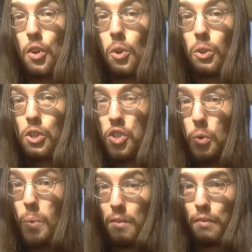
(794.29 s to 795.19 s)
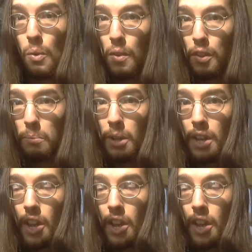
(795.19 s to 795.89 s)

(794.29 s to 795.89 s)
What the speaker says: girl to do it for them,